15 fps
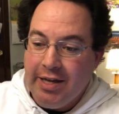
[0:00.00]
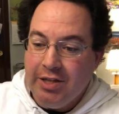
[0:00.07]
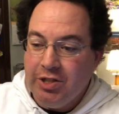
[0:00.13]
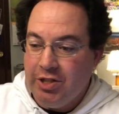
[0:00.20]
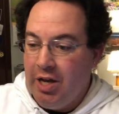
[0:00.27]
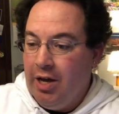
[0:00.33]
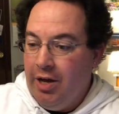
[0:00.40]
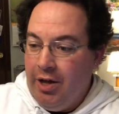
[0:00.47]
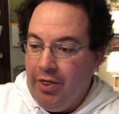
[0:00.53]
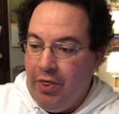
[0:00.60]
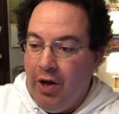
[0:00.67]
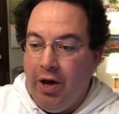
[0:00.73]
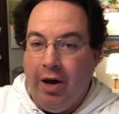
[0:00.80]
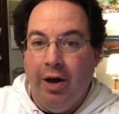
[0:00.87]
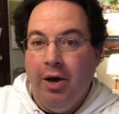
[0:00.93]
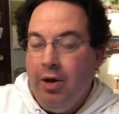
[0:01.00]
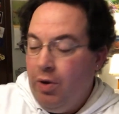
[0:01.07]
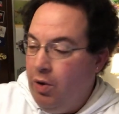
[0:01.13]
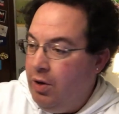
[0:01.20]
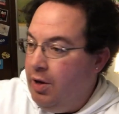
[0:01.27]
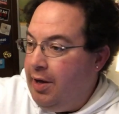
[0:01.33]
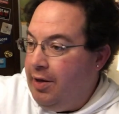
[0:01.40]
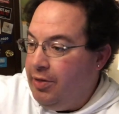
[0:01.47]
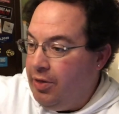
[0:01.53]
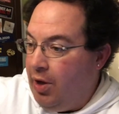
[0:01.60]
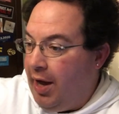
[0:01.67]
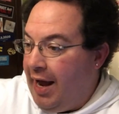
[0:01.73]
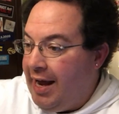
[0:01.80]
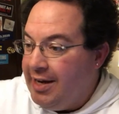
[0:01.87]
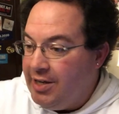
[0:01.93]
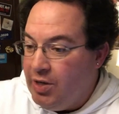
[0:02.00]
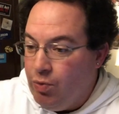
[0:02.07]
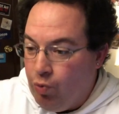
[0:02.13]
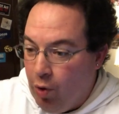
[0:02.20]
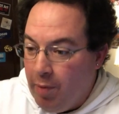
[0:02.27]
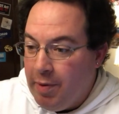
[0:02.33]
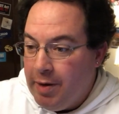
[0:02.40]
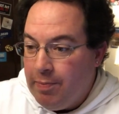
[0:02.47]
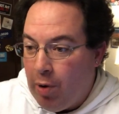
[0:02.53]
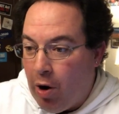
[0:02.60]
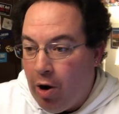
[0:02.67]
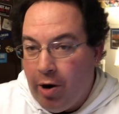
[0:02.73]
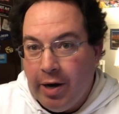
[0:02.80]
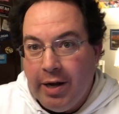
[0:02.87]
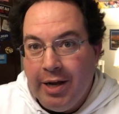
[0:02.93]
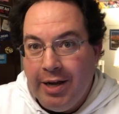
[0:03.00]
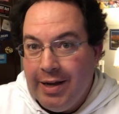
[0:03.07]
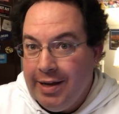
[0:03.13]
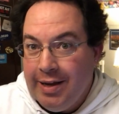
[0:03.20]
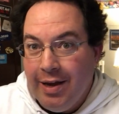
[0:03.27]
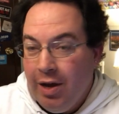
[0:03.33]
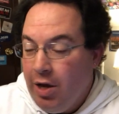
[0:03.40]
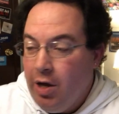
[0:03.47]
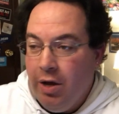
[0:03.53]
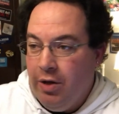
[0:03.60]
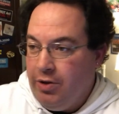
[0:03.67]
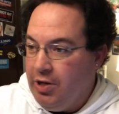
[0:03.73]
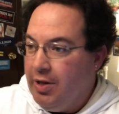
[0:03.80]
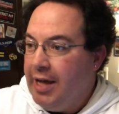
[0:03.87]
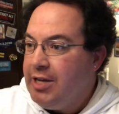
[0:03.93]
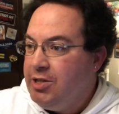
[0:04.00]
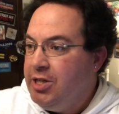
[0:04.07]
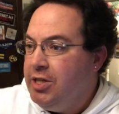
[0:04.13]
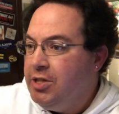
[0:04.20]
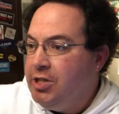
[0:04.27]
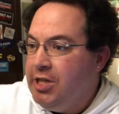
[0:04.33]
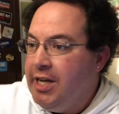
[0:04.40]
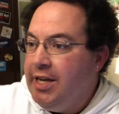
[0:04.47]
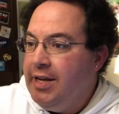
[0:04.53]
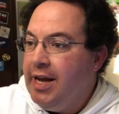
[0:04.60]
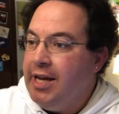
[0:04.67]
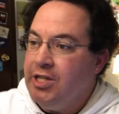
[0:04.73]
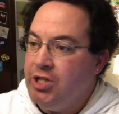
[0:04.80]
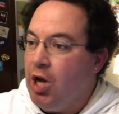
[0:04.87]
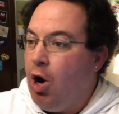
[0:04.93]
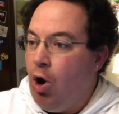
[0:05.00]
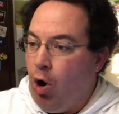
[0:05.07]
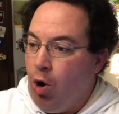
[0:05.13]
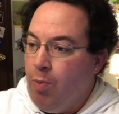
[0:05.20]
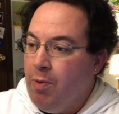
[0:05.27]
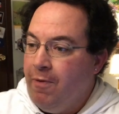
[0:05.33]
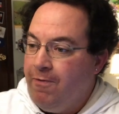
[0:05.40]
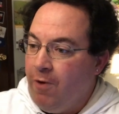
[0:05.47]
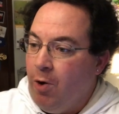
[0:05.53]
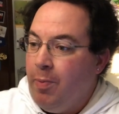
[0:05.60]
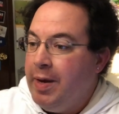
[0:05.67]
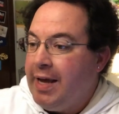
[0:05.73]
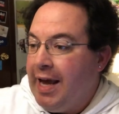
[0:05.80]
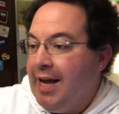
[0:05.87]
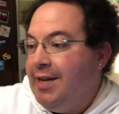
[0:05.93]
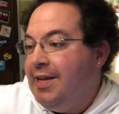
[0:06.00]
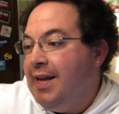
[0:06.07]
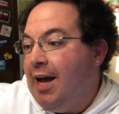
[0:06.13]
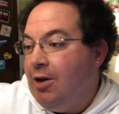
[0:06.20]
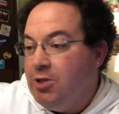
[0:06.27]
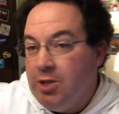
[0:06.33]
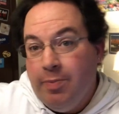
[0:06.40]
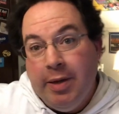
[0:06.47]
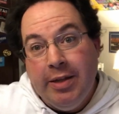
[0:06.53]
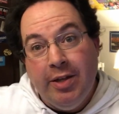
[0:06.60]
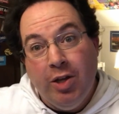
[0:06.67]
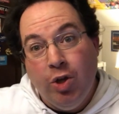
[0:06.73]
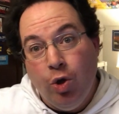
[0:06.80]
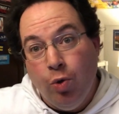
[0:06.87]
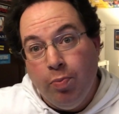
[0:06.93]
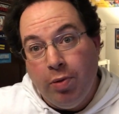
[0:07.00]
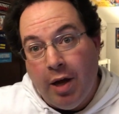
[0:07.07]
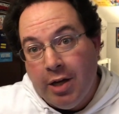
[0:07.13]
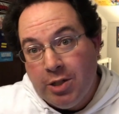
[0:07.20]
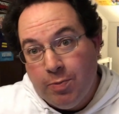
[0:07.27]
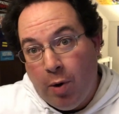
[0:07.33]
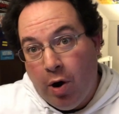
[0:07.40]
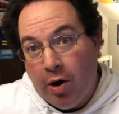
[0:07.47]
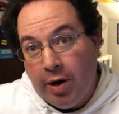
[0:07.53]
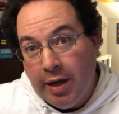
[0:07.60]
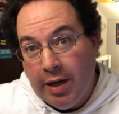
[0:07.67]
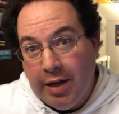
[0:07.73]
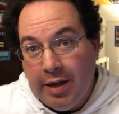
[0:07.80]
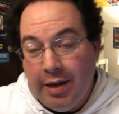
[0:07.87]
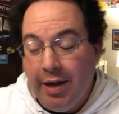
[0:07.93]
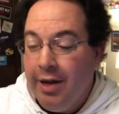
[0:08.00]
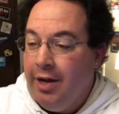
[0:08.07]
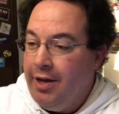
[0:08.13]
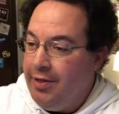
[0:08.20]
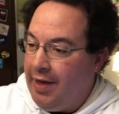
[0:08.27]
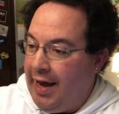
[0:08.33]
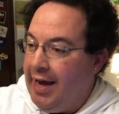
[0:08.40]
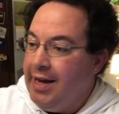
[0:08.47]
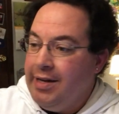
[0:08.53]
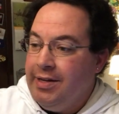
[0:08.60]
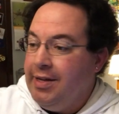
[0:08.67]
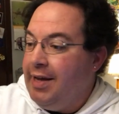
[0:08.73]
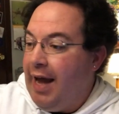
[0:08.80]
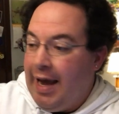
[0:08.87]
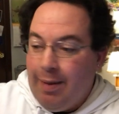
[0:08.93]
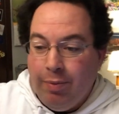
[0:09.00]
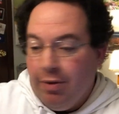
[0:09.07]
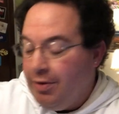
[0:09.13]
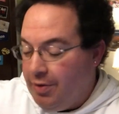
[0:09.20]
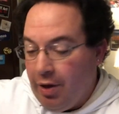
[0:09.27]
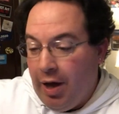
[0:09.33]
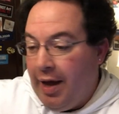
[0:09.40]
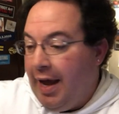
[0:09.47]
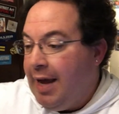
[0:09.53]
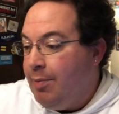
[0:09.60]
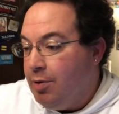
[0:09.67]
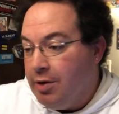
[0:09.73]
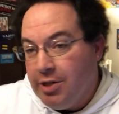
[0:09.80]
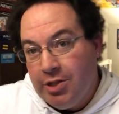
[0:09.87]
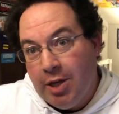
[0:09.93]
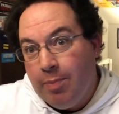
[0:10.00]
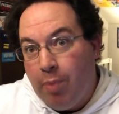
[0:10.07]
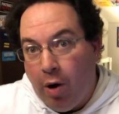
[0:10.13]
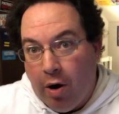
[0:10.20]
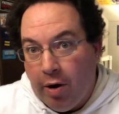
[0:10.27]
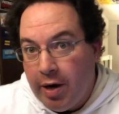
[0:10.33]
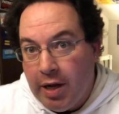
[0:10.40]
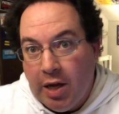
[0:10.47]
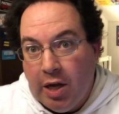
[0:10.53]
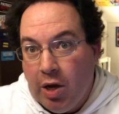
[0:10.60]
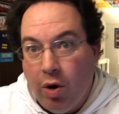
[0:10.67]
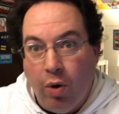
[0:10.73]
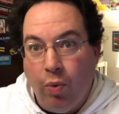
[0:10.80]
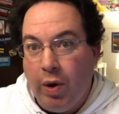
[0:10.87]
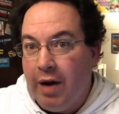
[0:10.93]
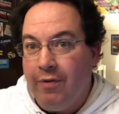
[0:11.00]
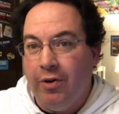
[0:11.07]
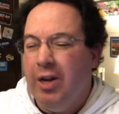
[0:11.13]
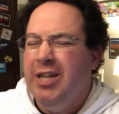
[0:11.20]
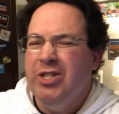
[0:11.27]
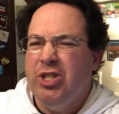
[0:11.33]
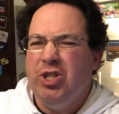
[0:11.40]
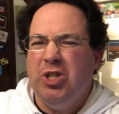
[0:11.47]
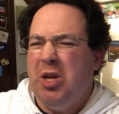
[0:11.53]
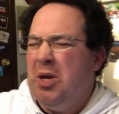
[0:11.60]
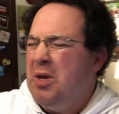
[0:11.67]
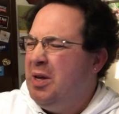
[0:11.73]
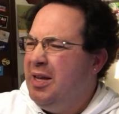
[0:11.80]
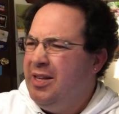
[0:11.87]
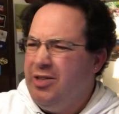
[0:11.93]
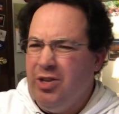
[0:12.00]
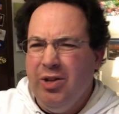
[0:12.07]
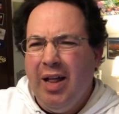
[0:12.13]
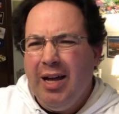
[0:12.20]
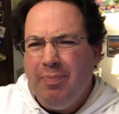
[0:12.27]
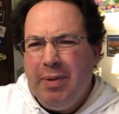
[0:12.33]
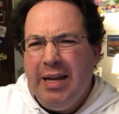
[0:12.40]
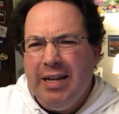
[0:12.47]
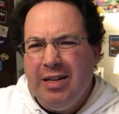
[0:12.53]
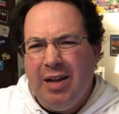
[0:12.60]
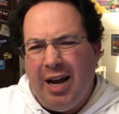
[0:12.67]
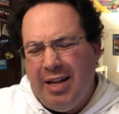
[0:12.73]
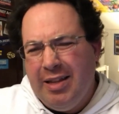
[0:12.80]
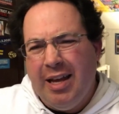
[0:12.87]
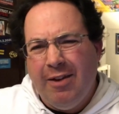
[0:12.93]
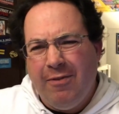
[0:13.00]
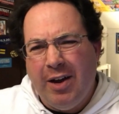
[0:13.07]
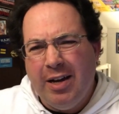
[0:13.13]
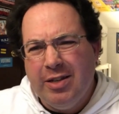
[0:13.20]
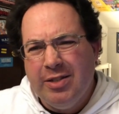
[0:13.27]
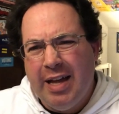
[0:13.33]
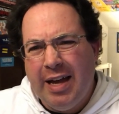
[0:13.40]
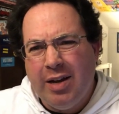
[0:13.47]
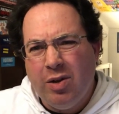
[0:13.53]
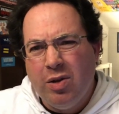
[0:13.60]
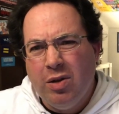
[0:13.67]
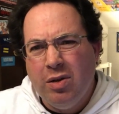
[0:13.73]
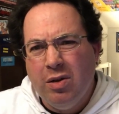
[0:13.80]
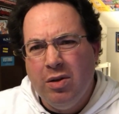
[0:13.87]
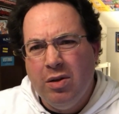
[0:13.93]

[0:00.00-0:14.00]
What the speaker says: as the anti-woman party? Do you like being seen as the homophobic anti-LGBTQ plus party, the ableistic party, or whatever? Do you like being identified as that?